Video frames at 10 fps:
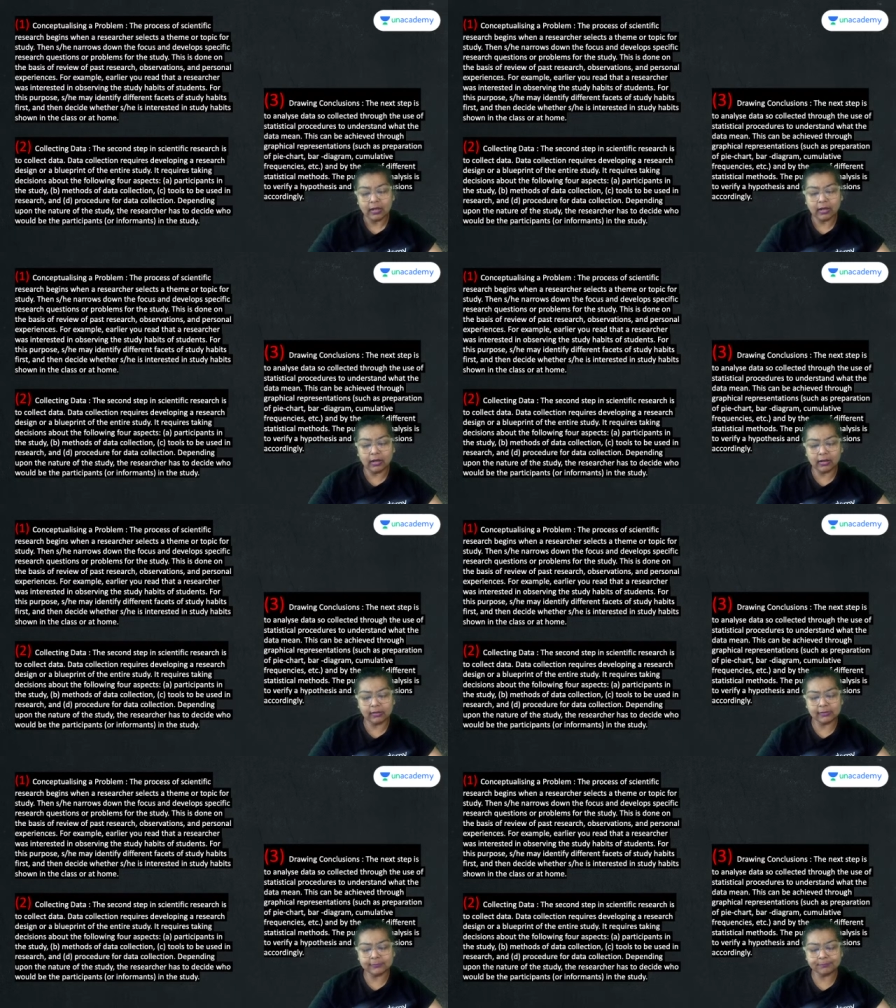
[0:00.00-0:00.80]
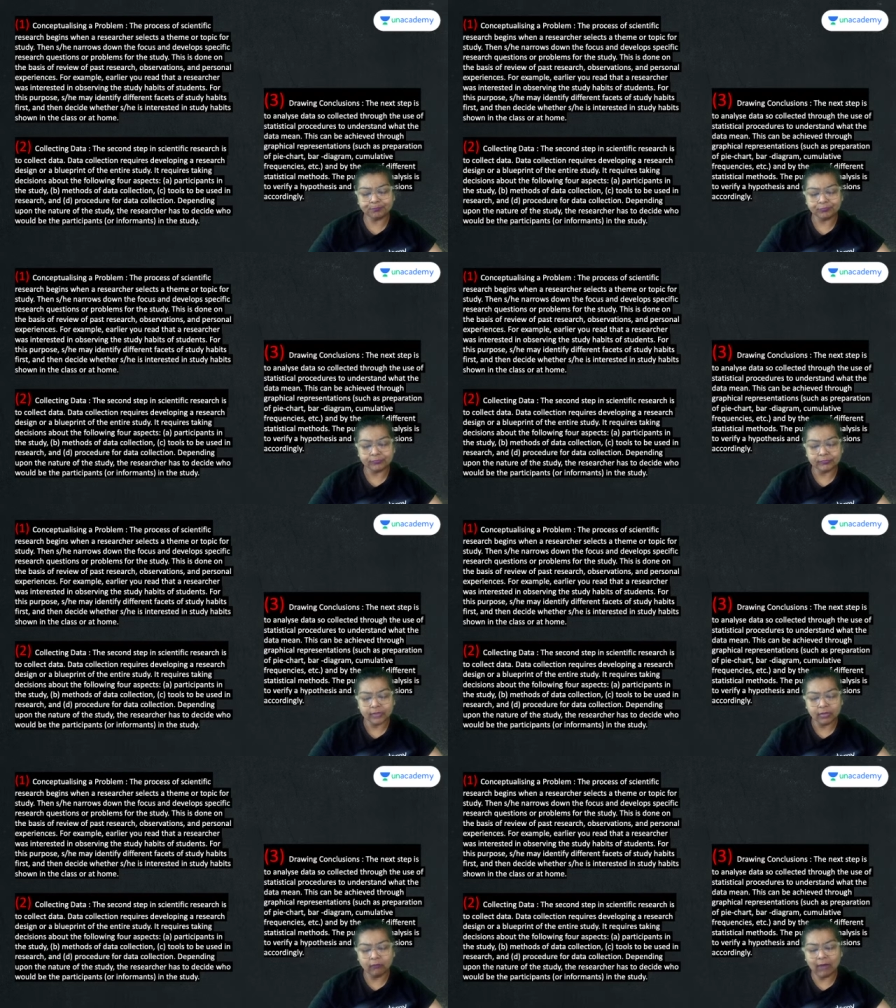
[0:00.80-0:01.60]
Um,
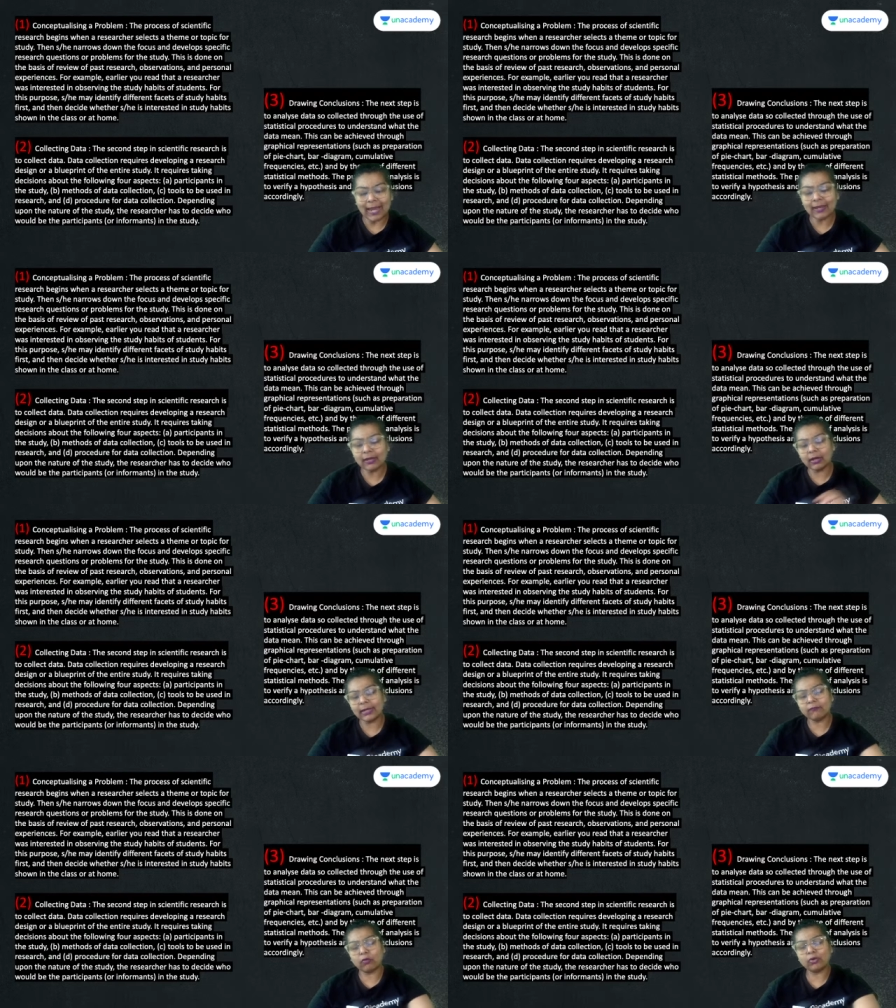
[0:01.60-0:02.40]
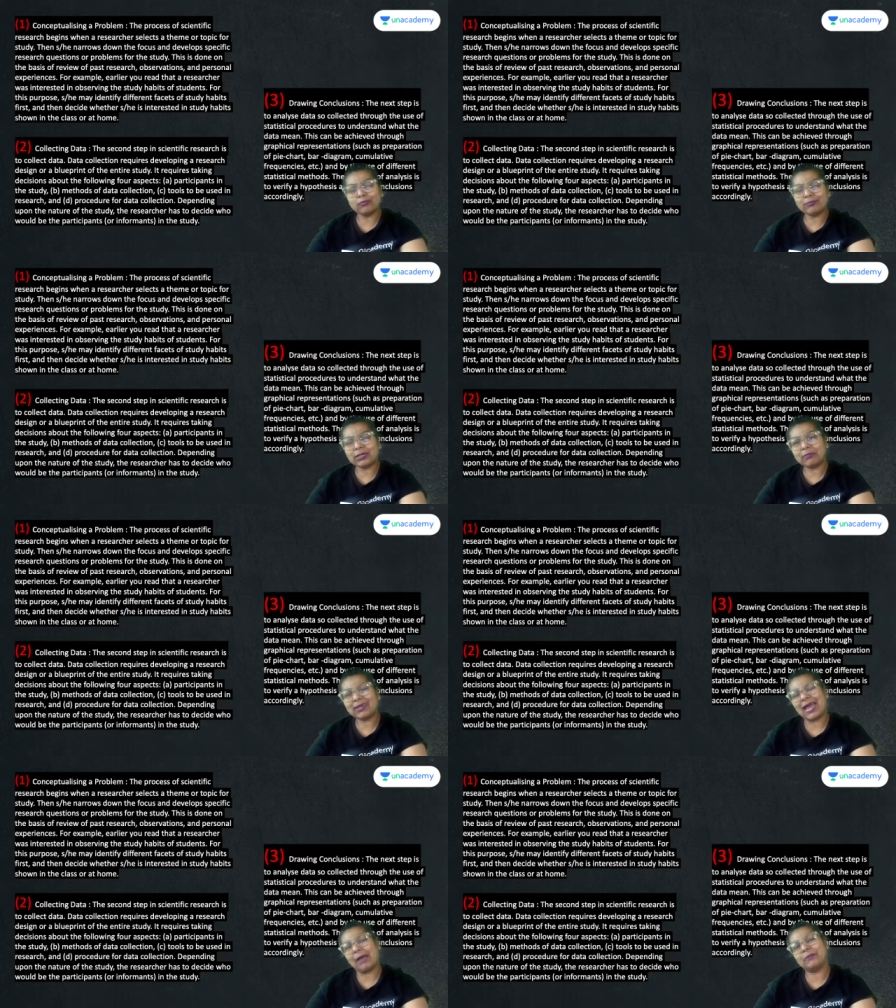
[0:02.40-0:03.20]
why and what do you mean by
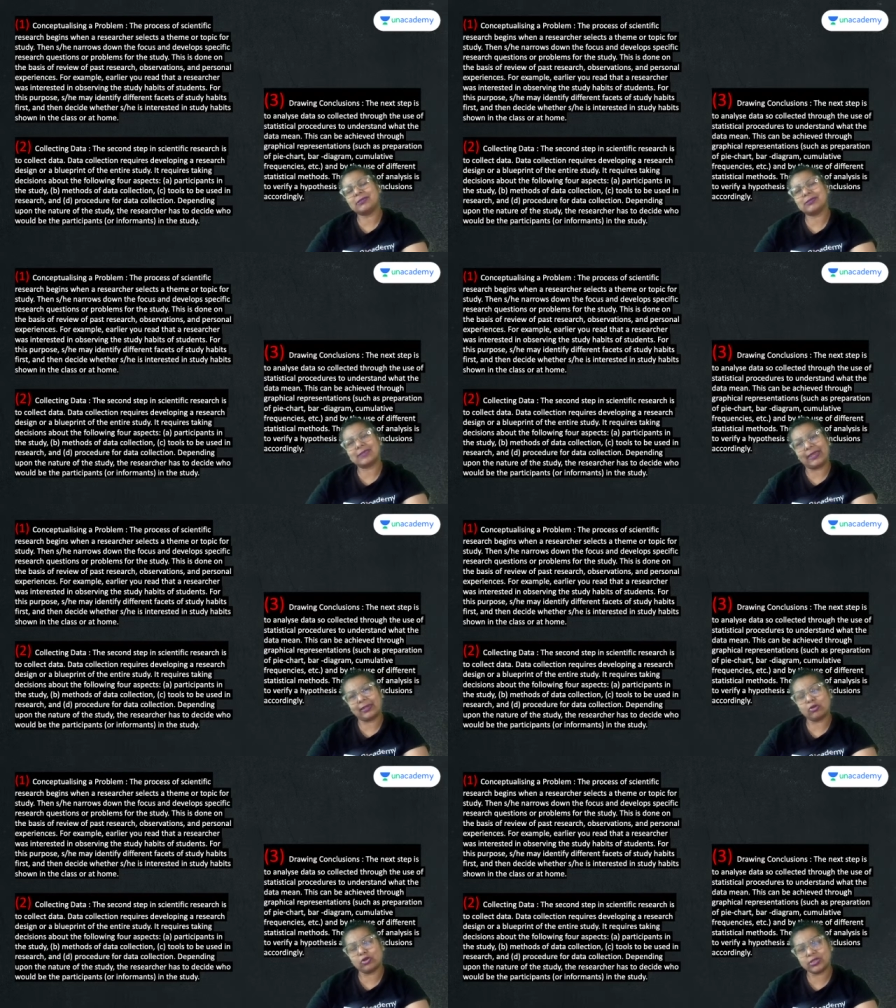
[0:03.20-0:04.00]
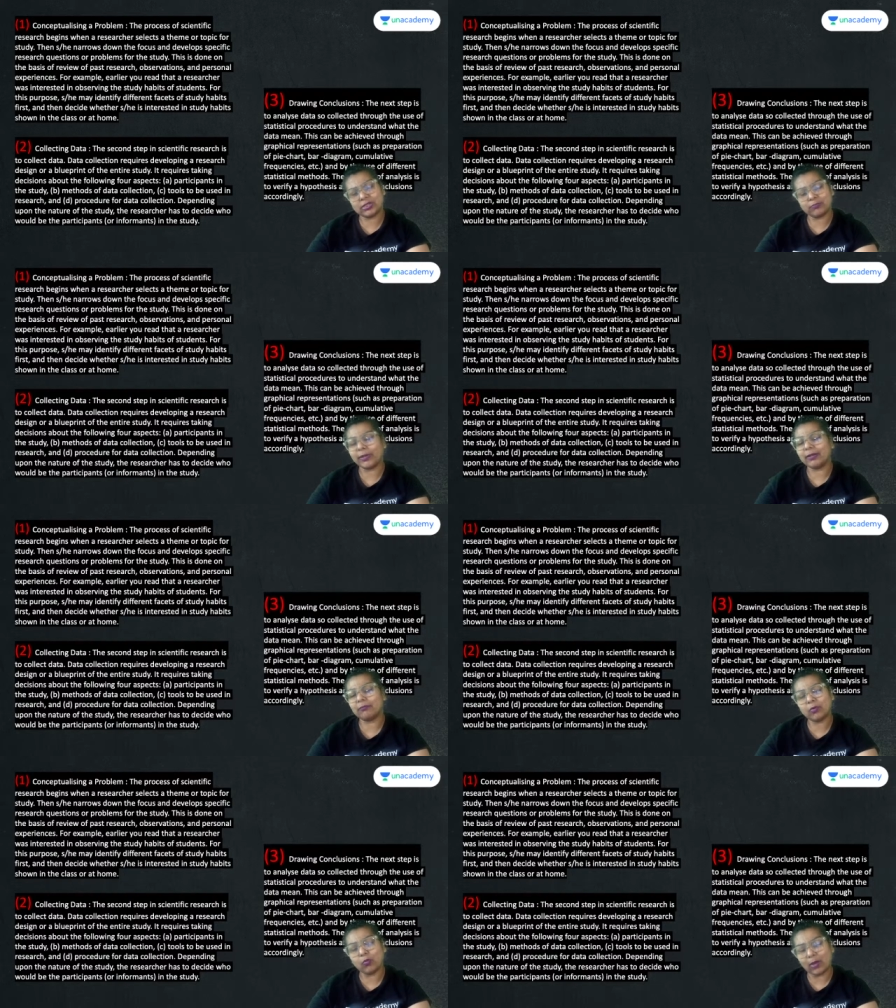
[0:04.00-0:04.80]
habits in psychology is point
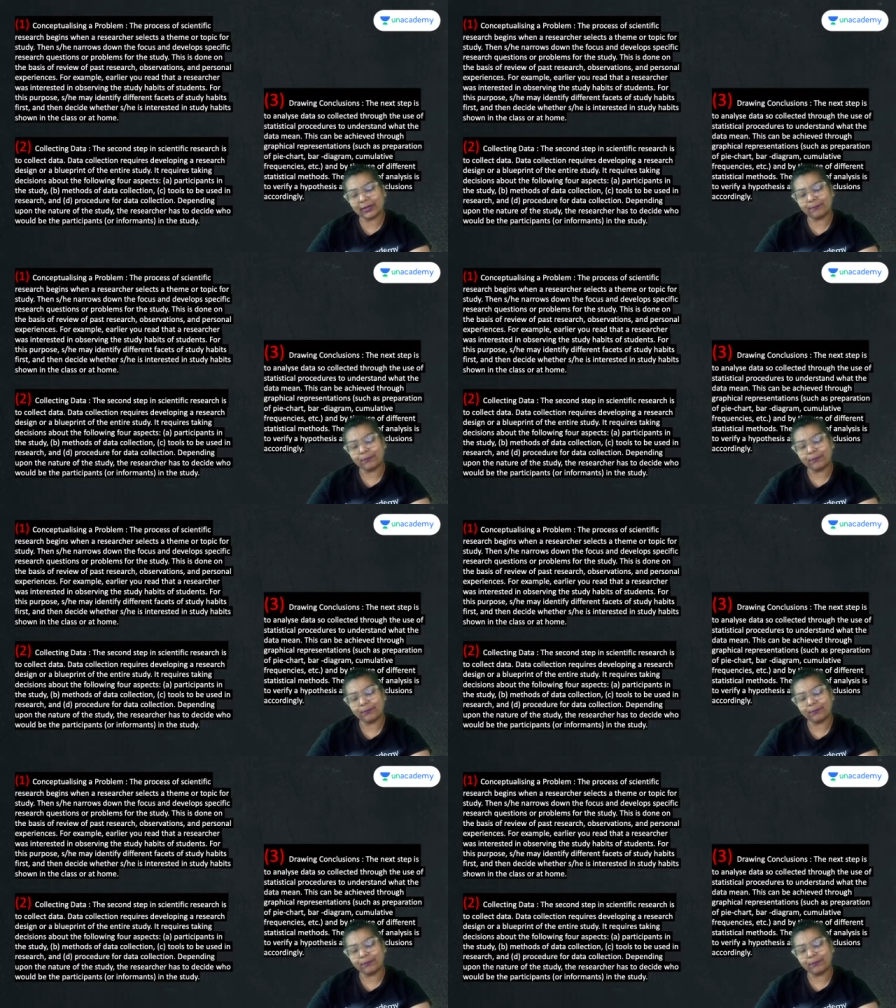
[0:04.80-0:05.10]
number one.